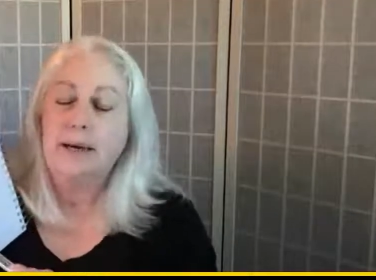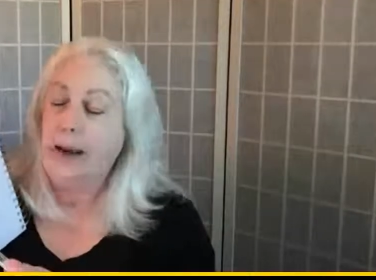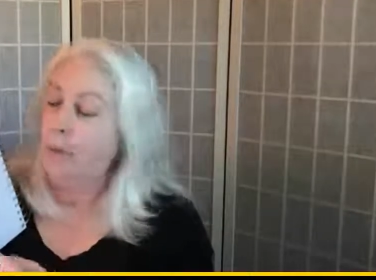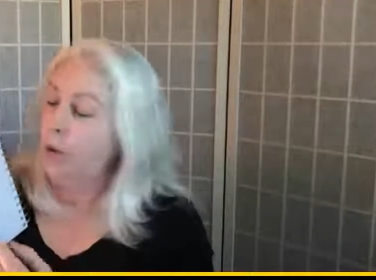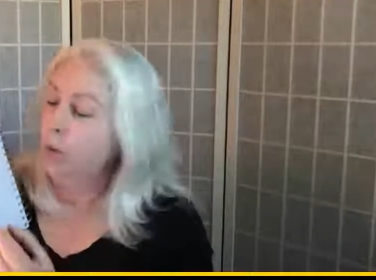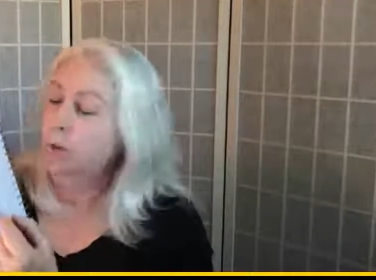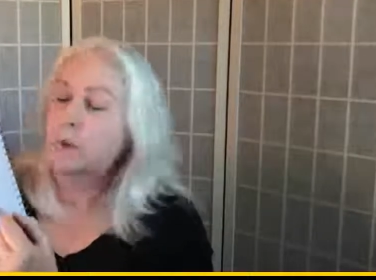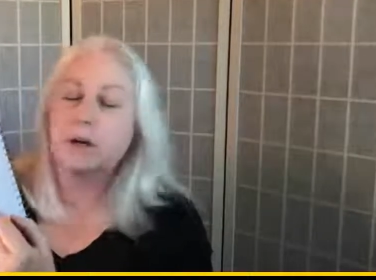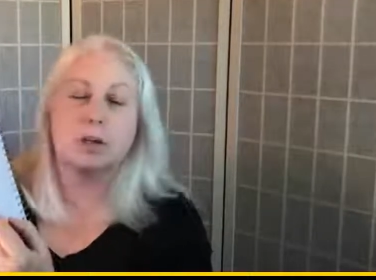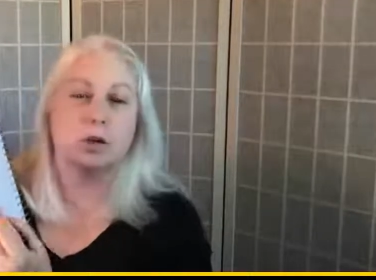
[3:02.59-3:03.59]
Now, what we
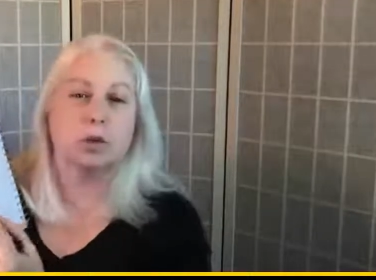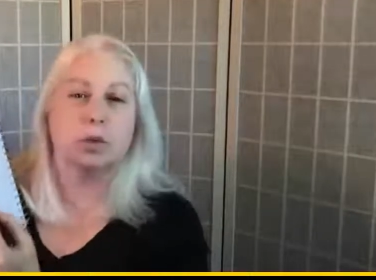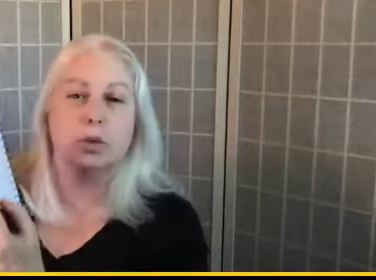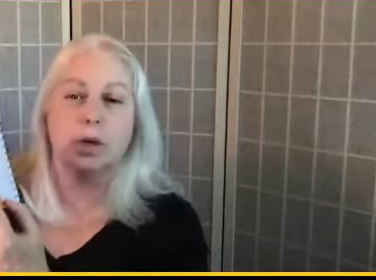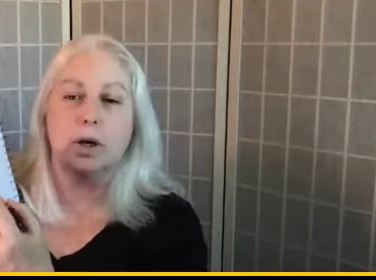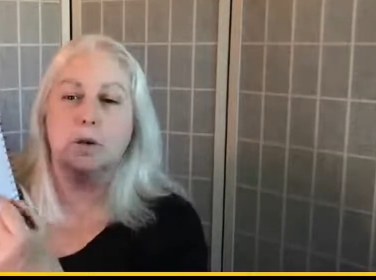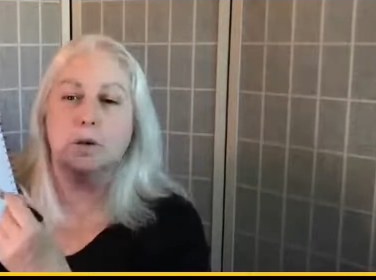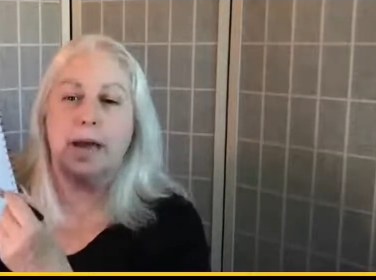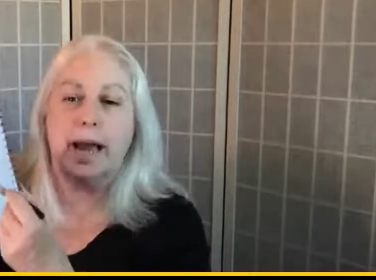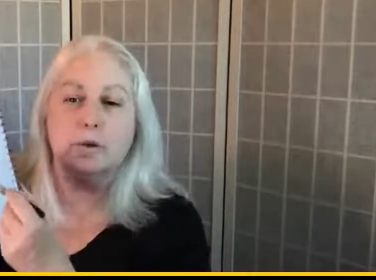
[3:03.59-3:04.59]
want to do is we want to
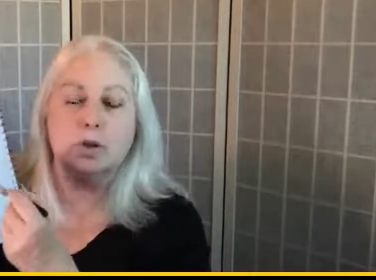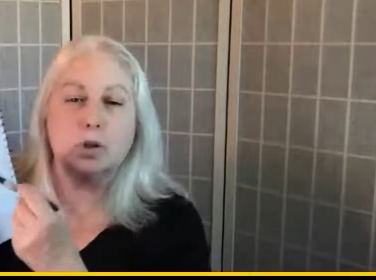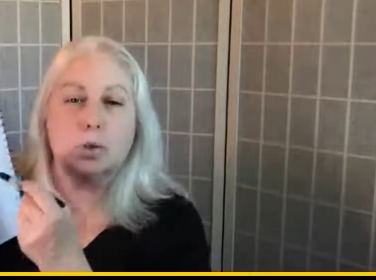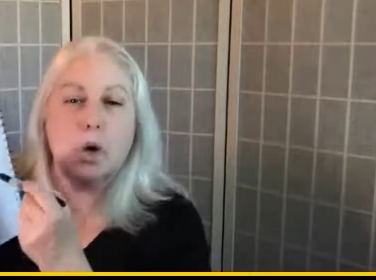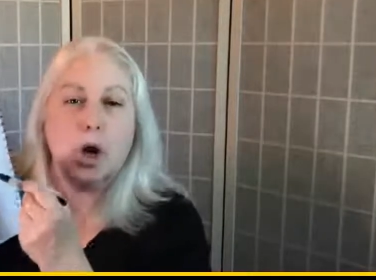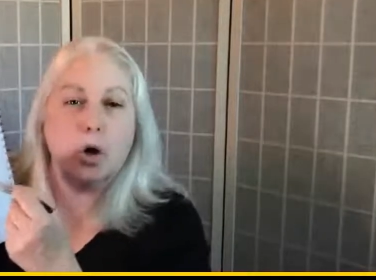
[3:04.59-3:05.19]
learn how to